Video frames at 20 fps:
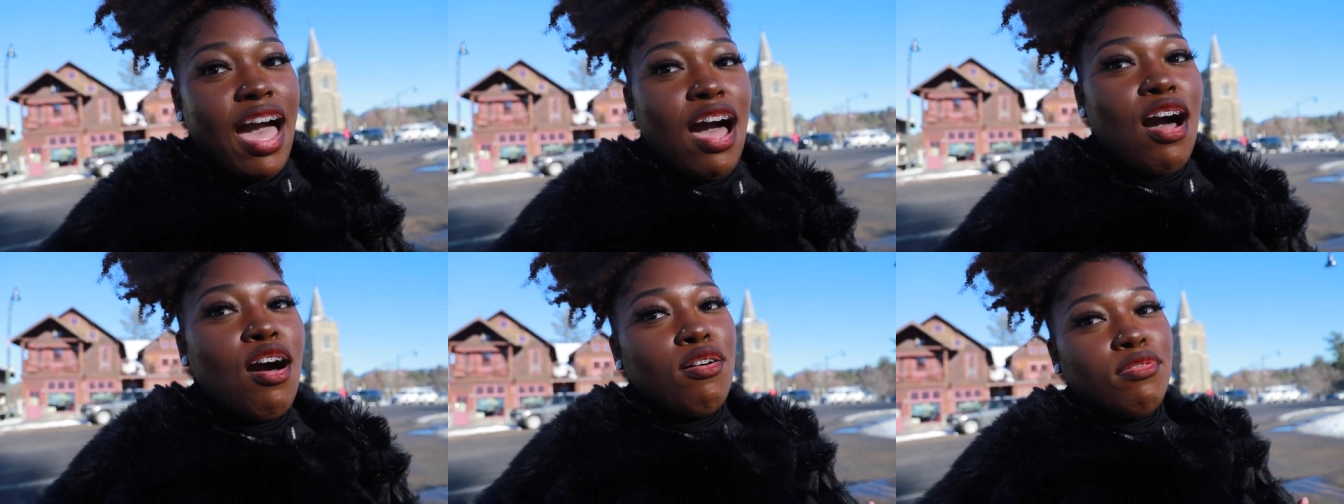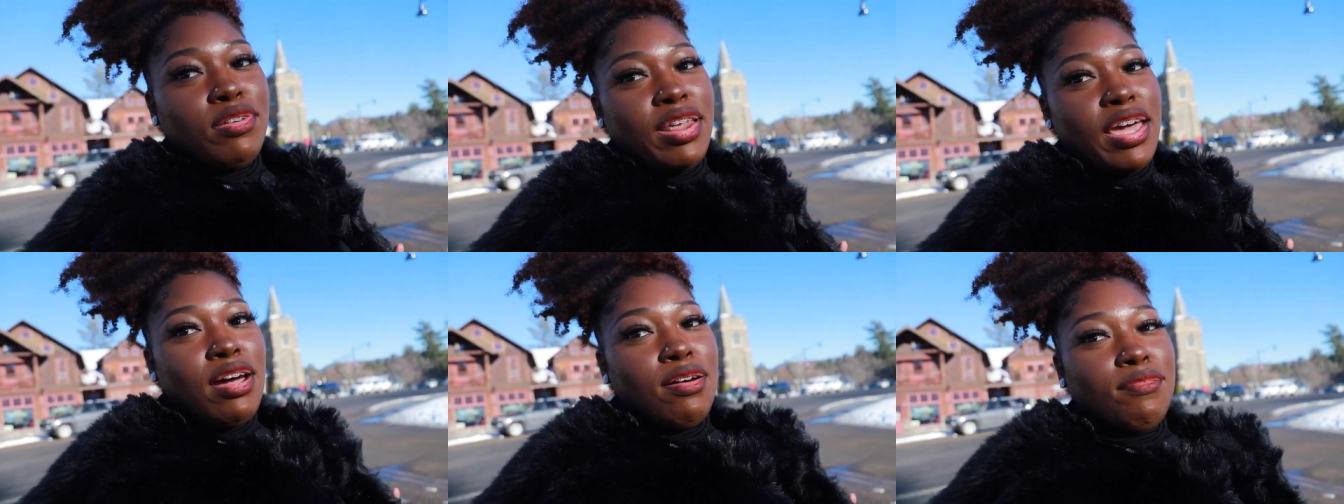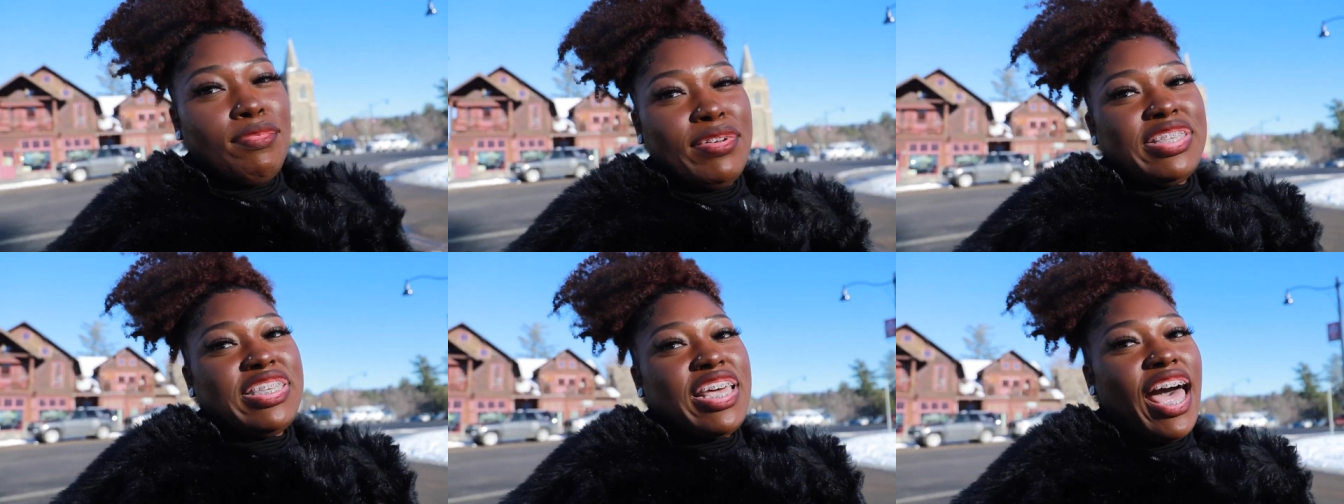I hope they
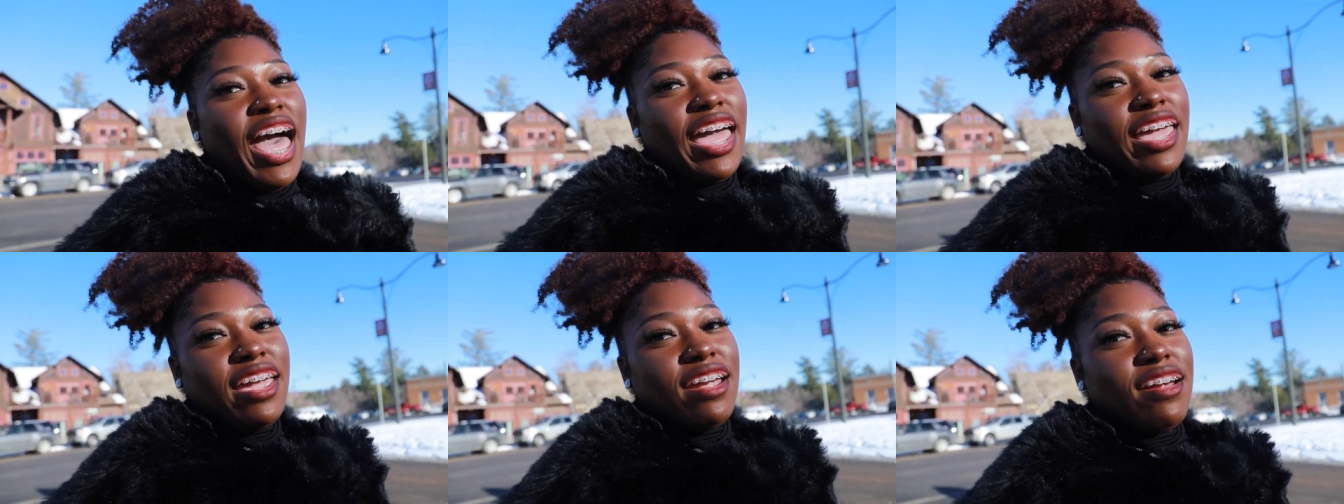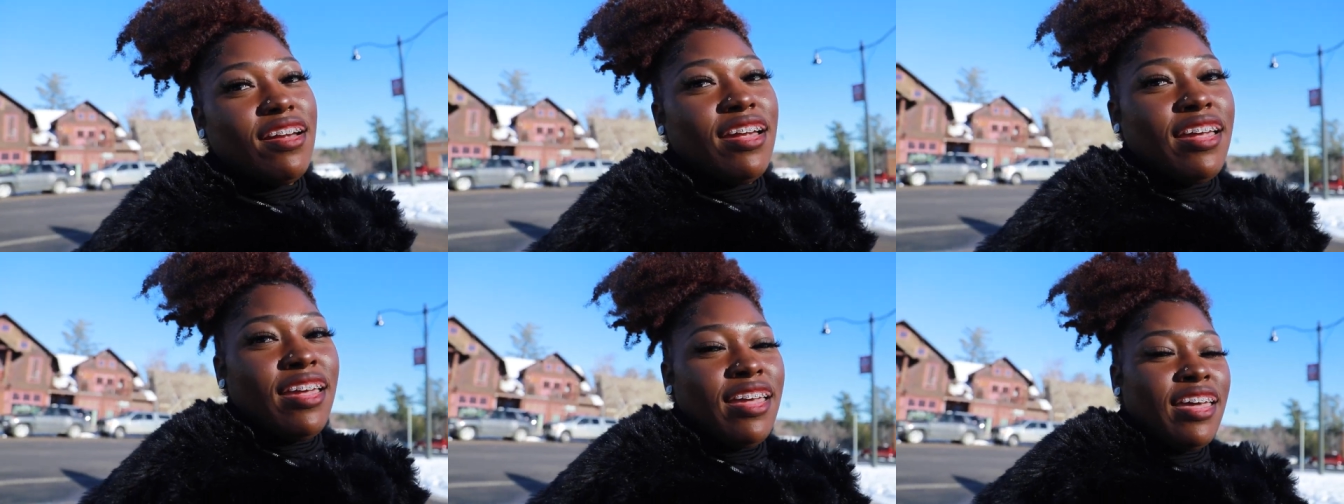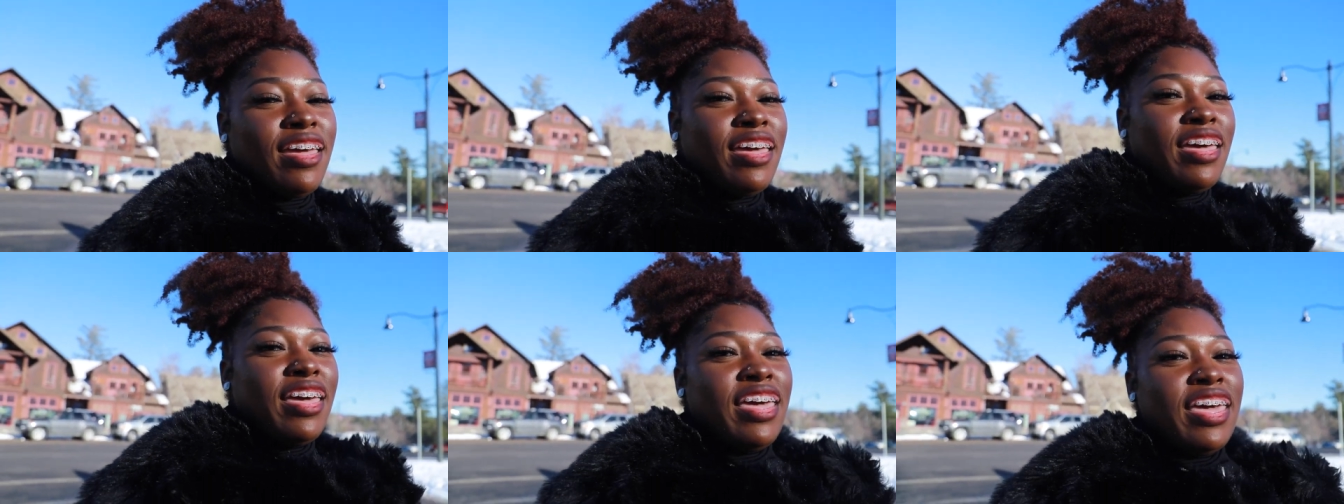don't be tired
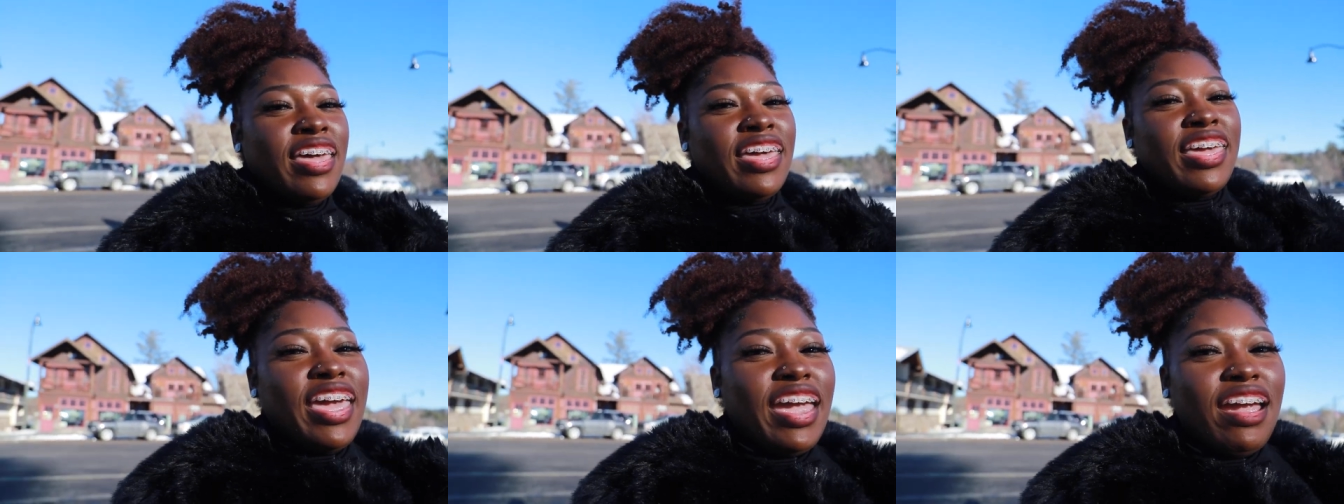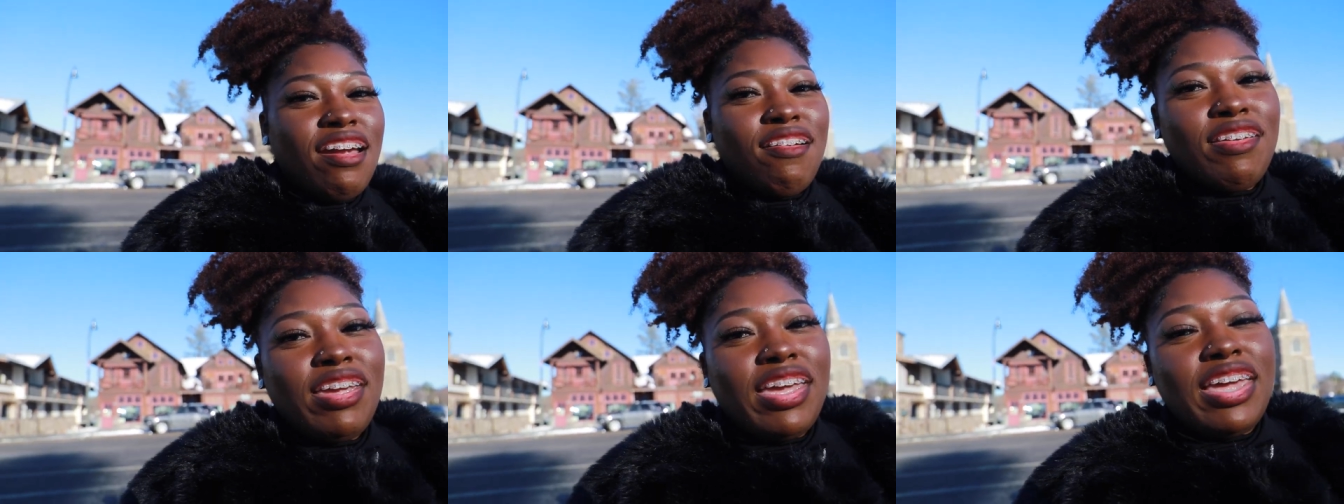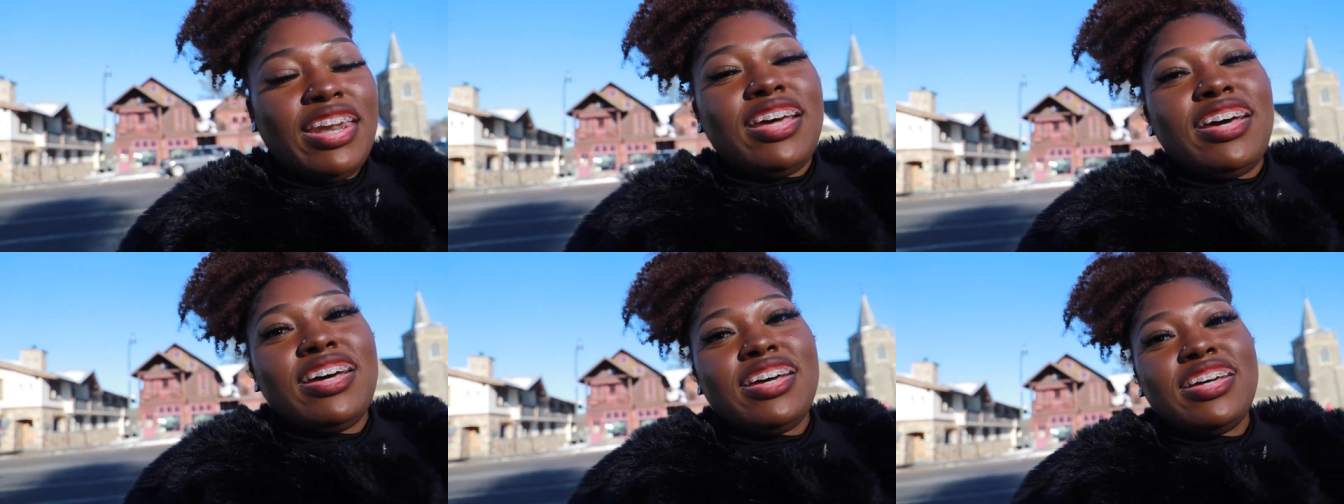
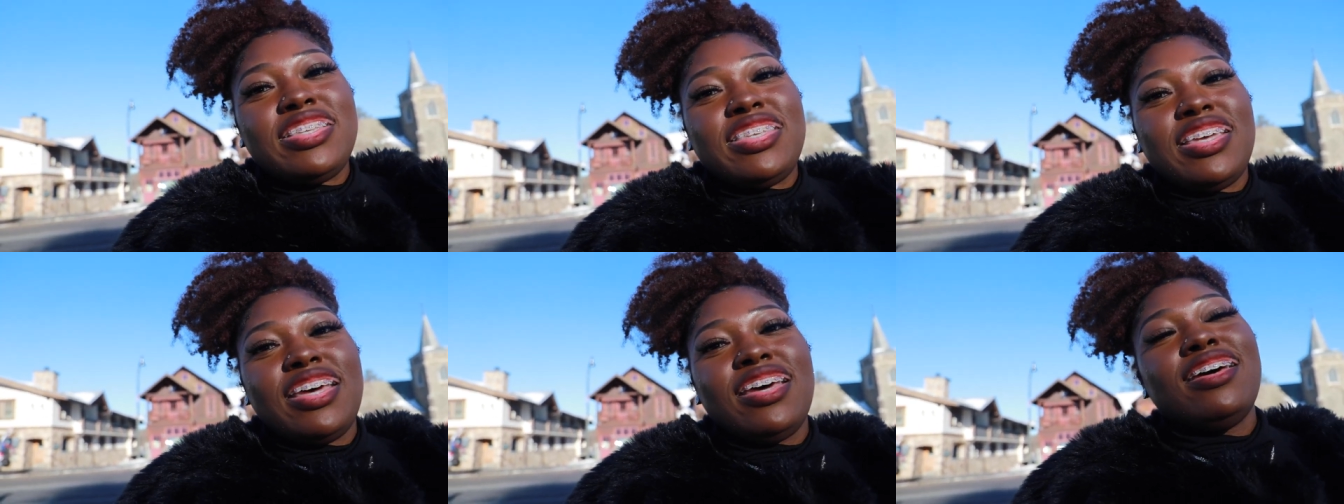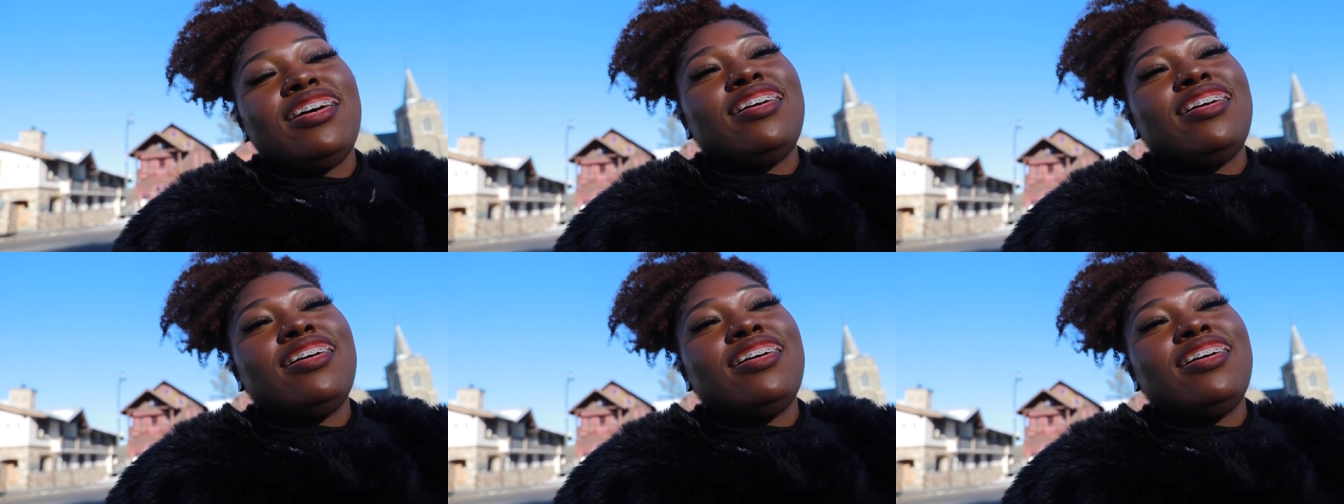carrying us.